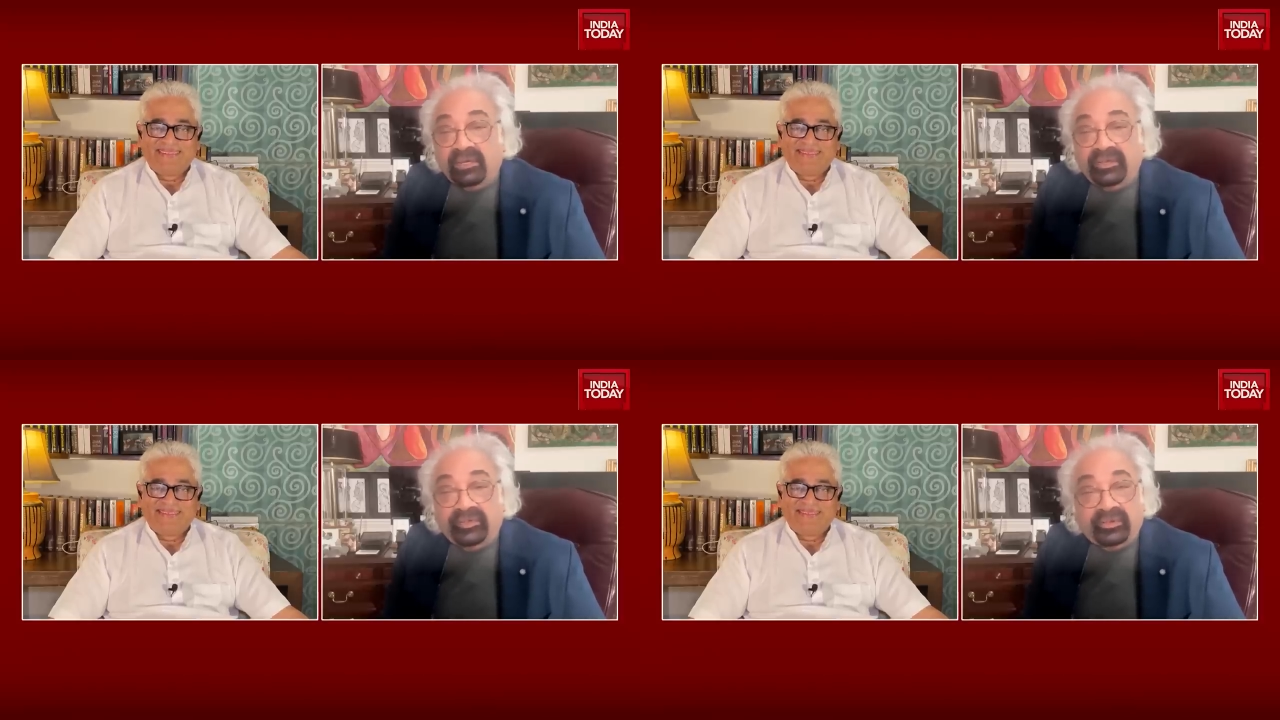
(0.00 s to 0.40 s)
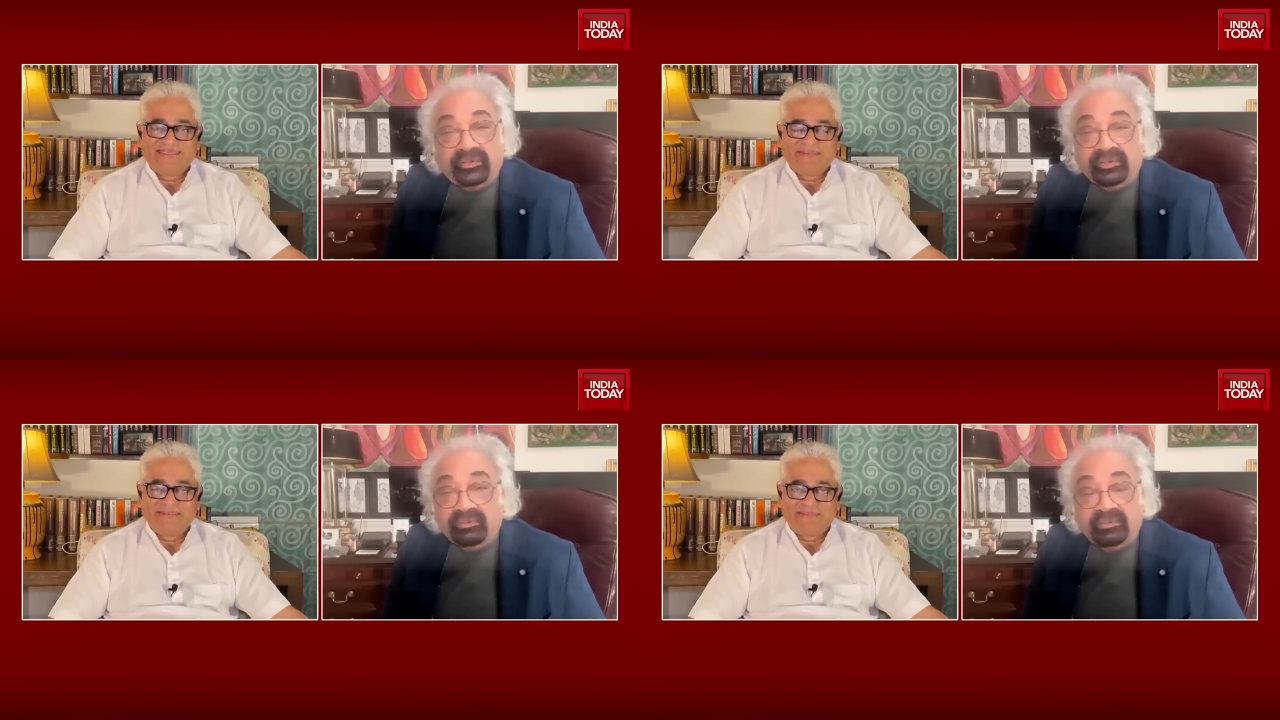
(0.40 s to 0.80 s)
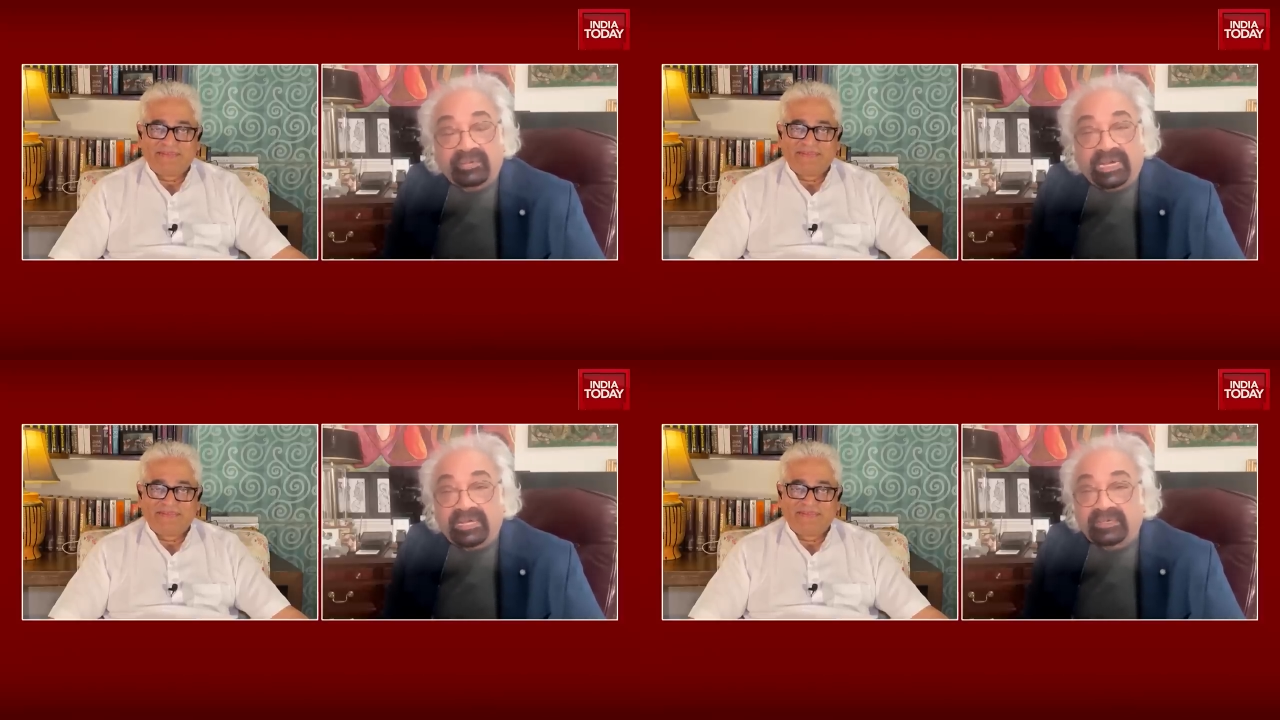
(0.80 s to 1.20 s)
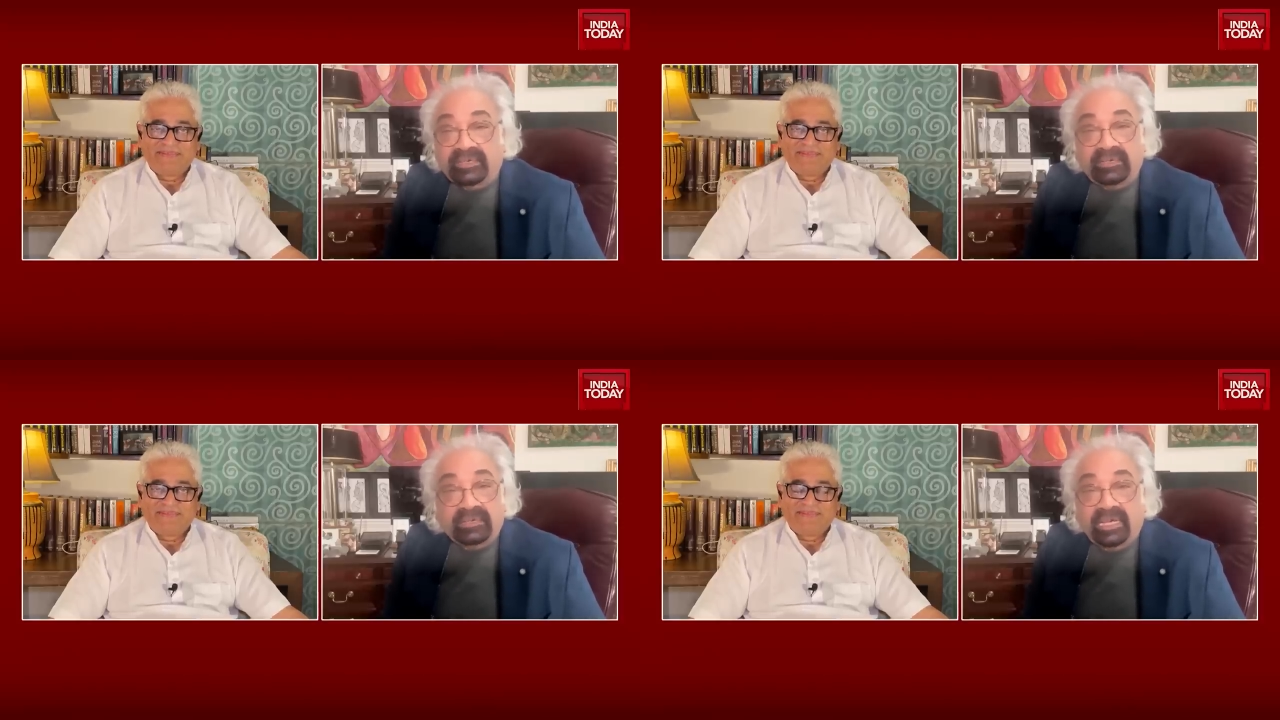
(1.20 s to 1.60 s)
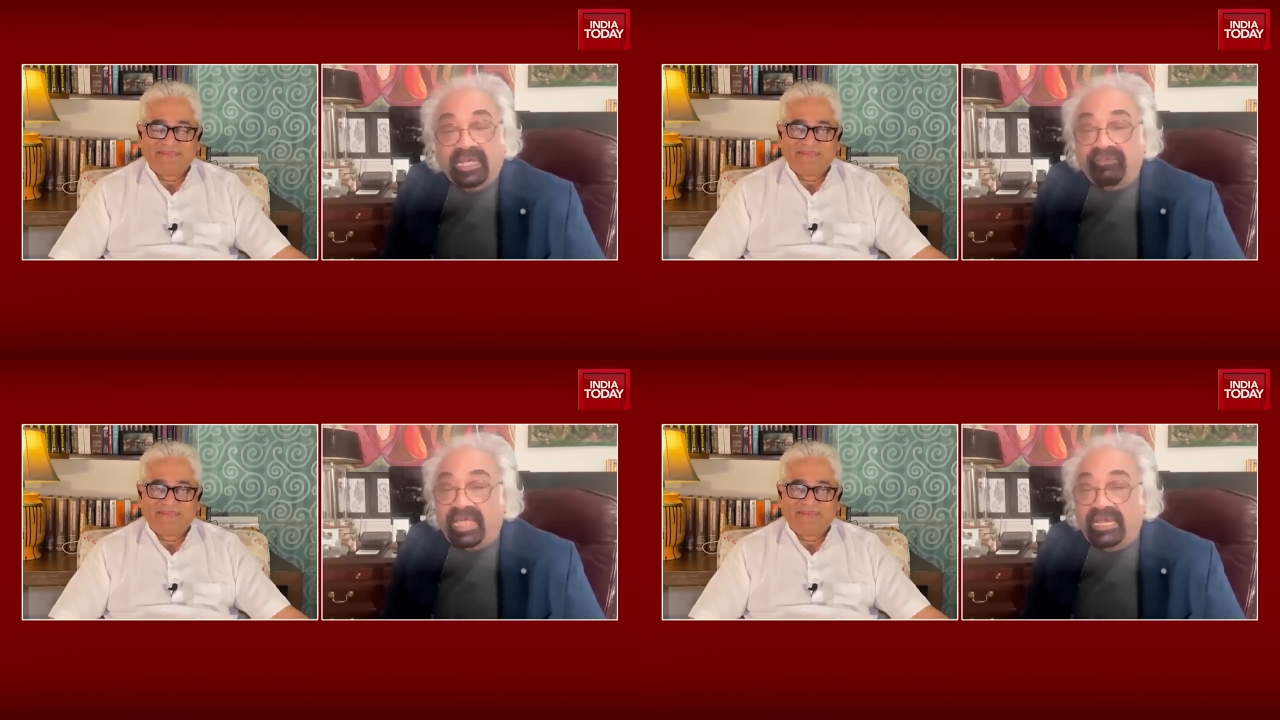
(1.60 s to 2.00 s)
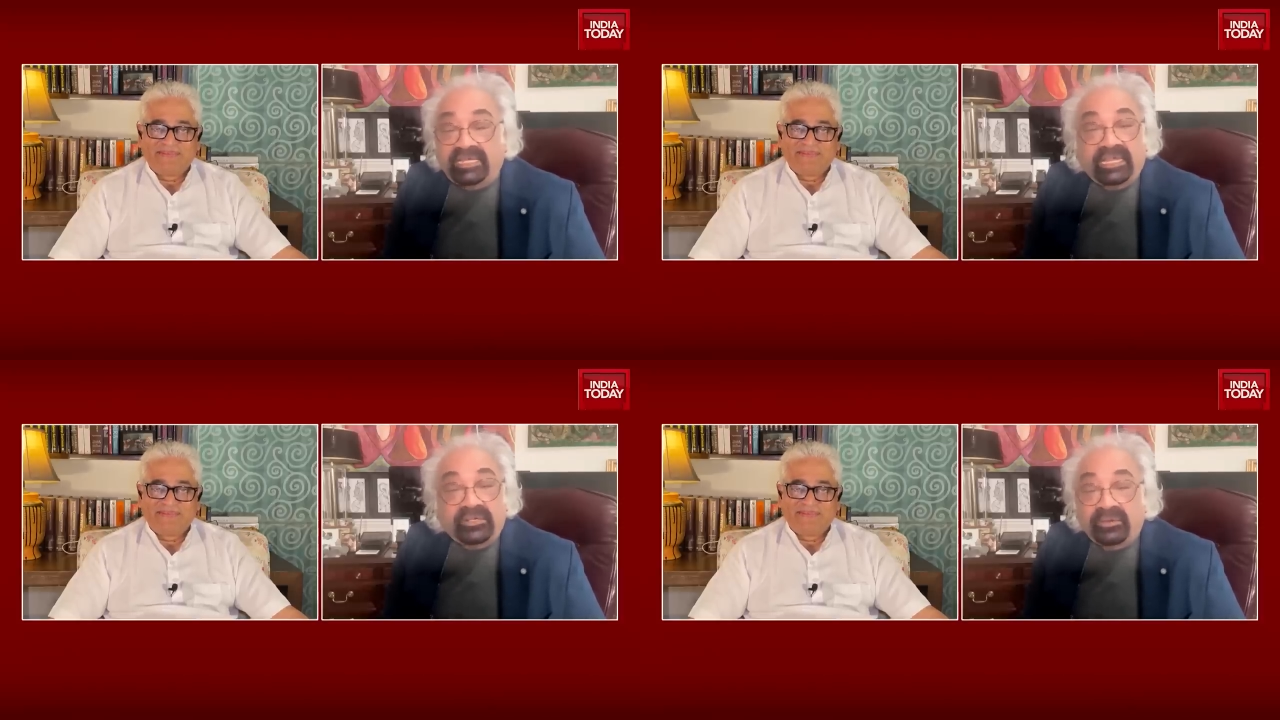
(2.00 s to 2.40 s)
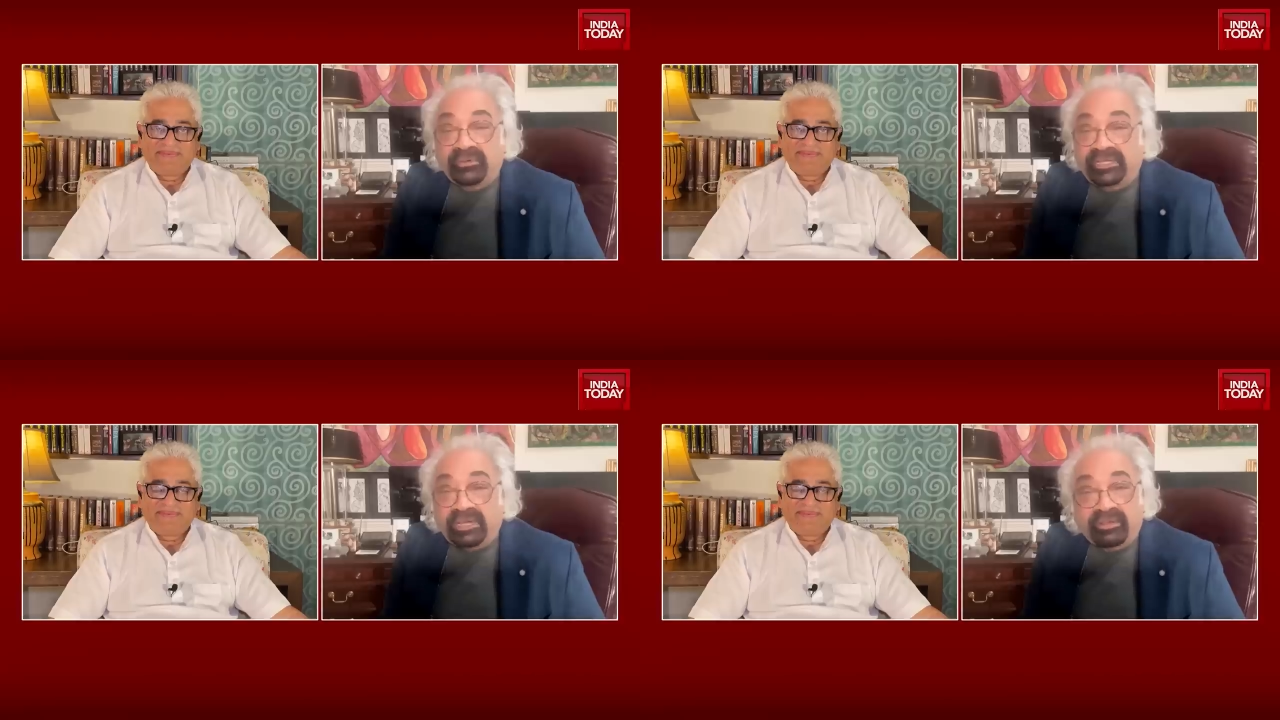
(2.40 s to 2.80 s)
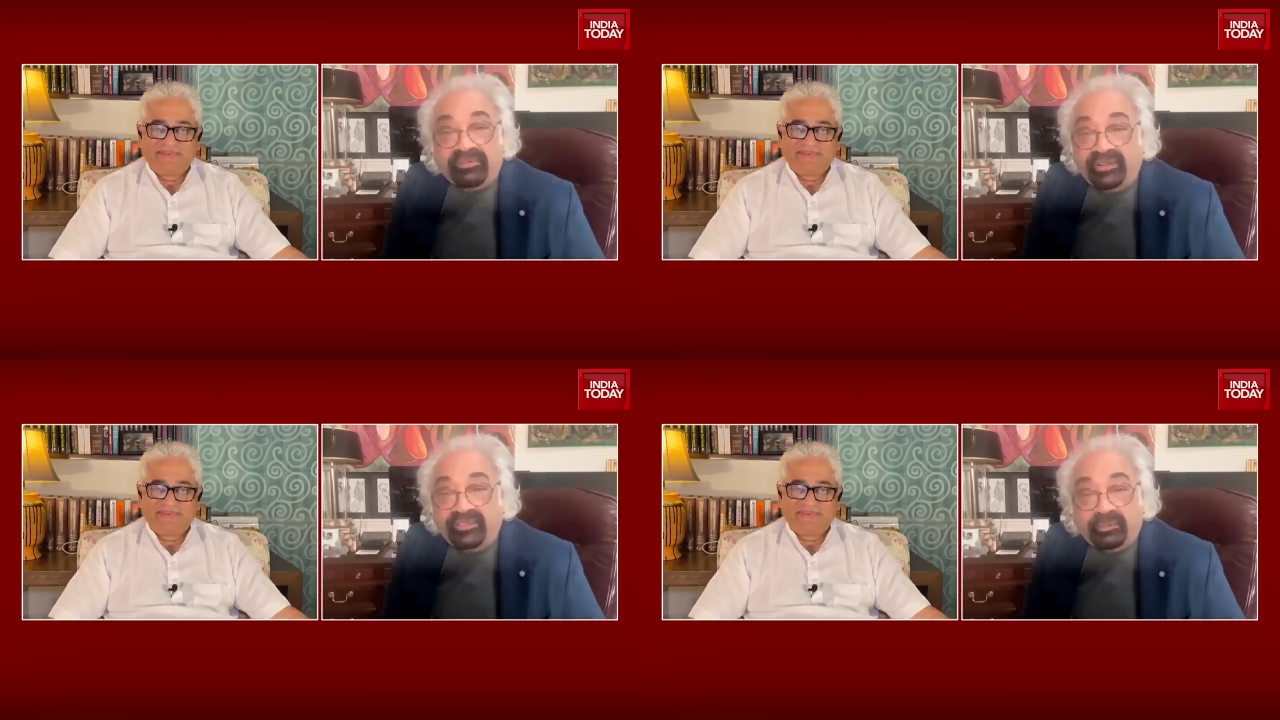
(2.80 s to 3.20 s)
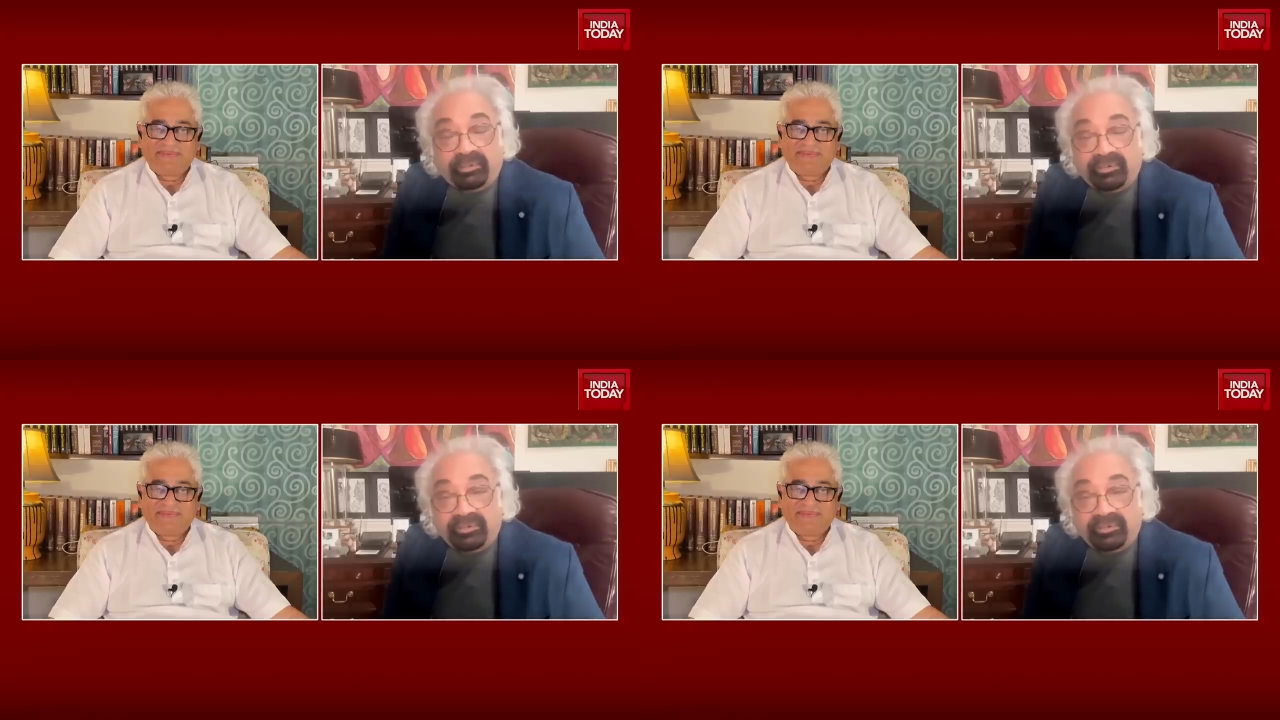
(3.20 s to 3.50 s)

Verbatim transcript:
Speaker 1: on issues. That doesn't have anything to do with our friendship.